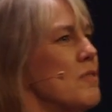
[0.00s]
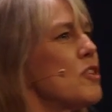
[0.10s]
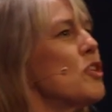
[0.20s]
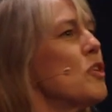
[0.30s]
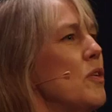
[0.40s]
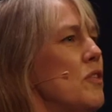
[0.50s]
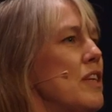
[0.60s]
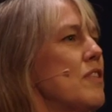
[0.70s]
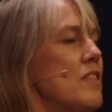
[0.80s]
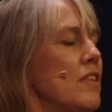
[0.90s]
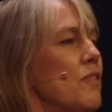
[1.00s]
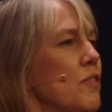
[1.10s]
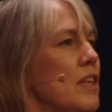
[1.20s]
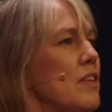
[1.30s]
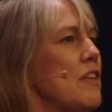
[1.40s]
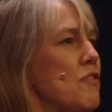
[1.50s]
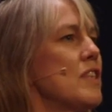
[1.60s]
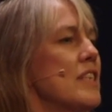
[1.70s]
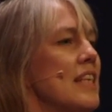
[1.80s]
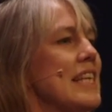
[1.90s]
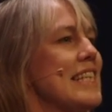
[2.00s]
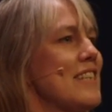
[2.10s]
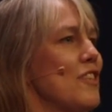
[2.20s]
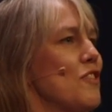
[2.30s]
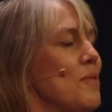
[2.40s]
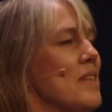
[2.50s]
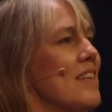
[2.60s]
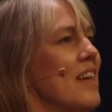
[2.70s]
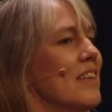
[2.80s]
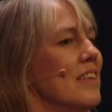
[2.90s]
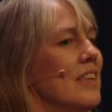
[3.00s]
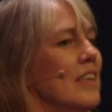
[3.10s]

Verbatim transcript: too distant, different in their distance from the Sun.